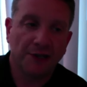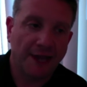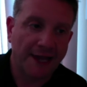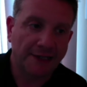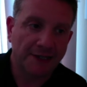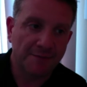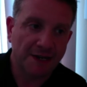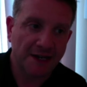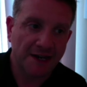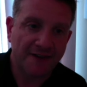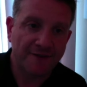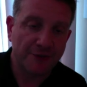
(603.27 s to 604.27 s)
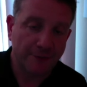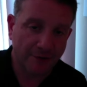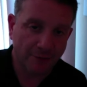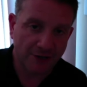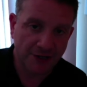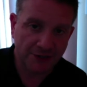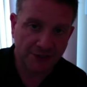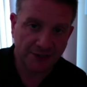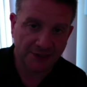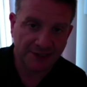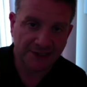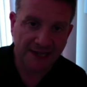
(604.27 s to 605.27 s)
likely mean having to increase the
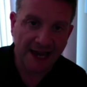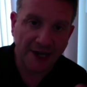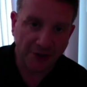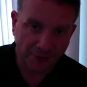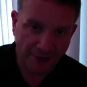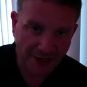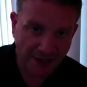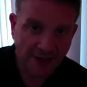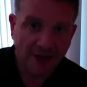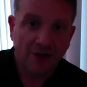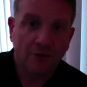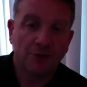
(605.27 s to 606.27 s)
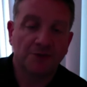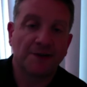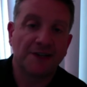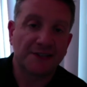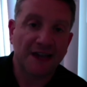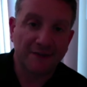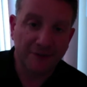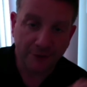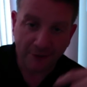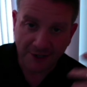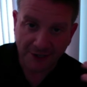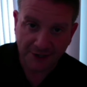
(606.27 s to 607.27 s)
salary, which means having to
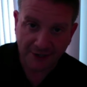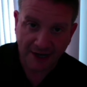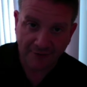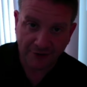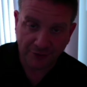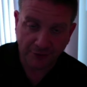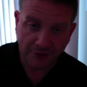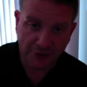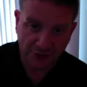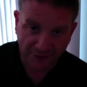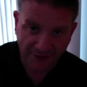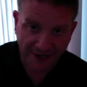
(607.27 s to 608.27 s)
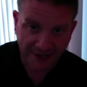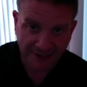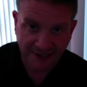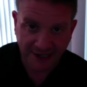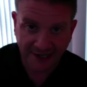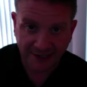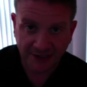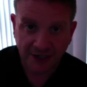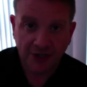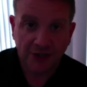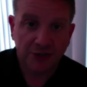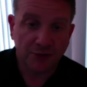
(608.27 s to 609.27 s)
increase having to increase your FICA tax.
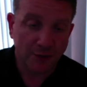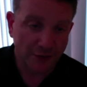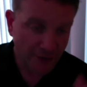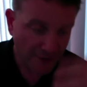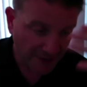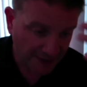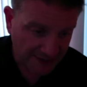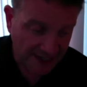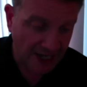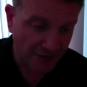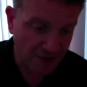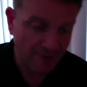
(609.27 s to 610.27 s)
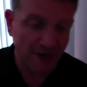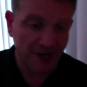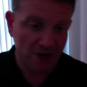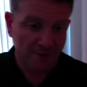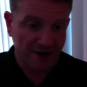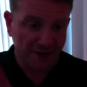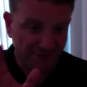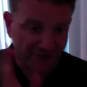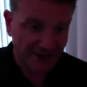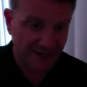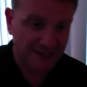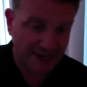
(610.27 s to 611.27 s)
So on, on that salary money, you're paying
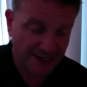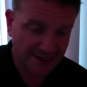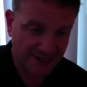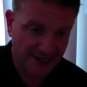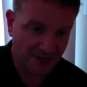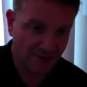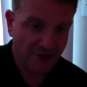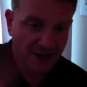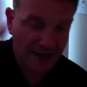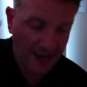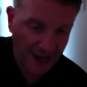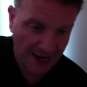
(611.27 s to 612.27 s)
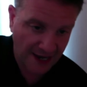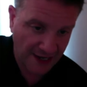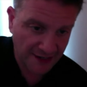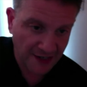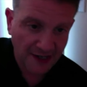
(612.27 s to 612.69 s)
FICA tax now and